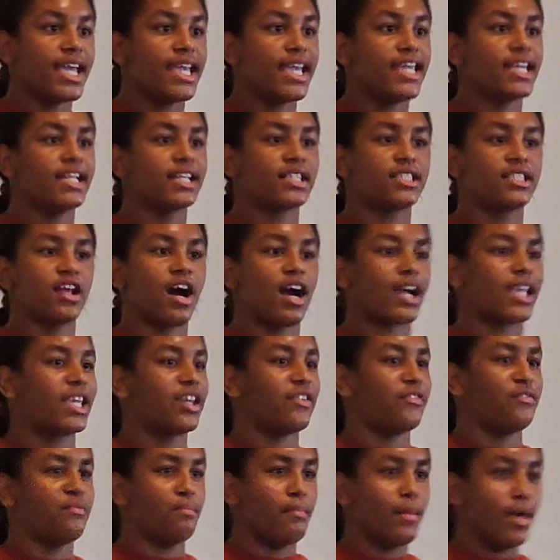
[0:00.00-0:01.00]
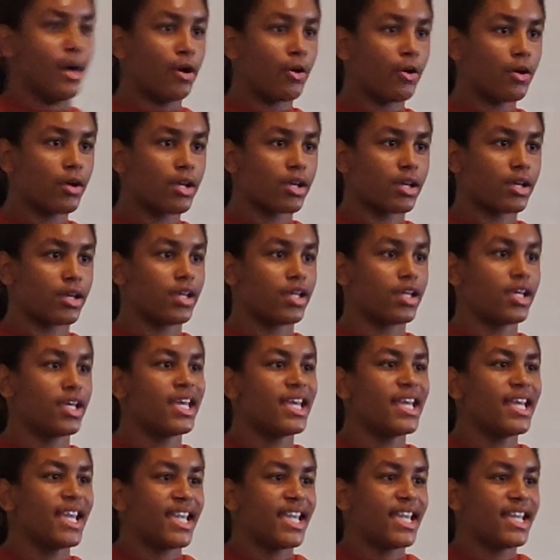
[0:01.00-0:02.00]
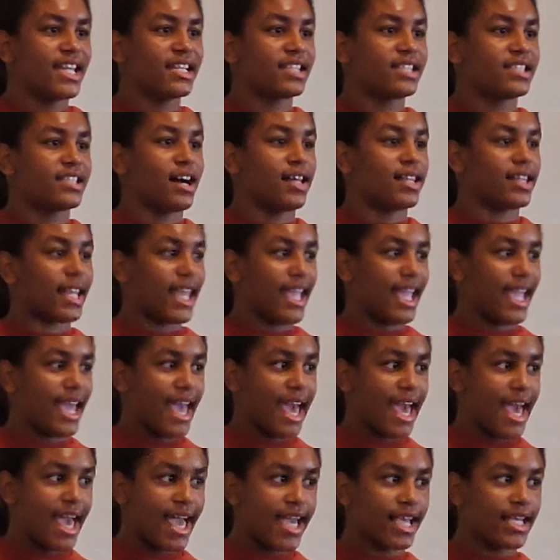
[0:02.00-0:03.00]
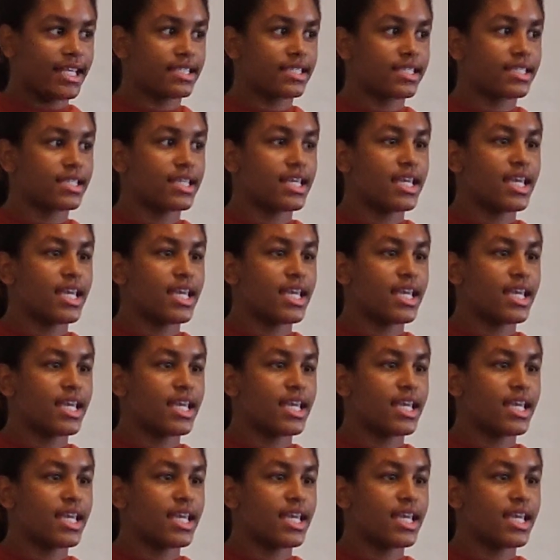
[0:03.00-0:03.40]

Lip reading: He does not give milk. He does not lay eggs.